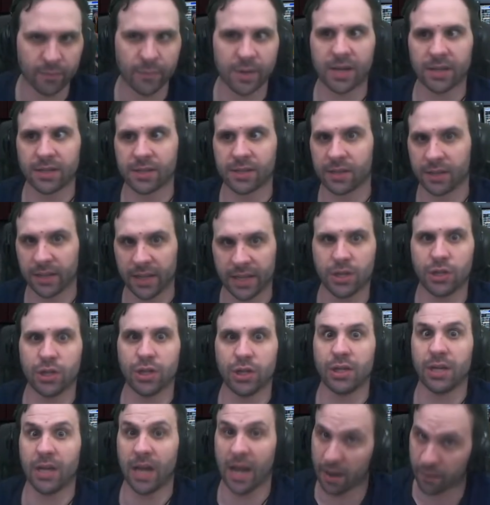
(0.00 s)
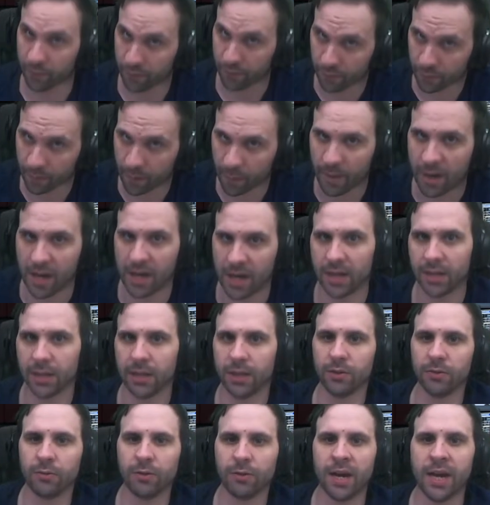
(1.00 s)
Constellation and from
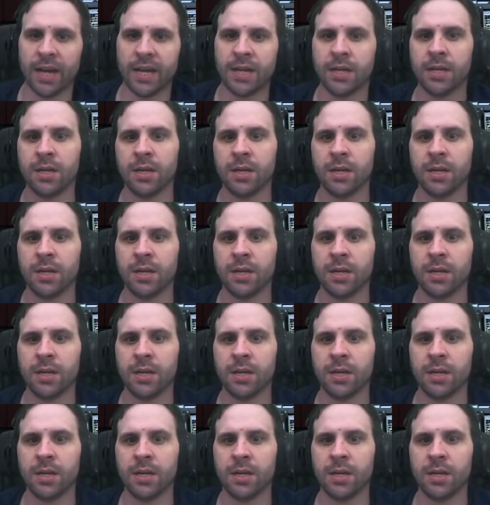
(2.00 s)
Apollo, right?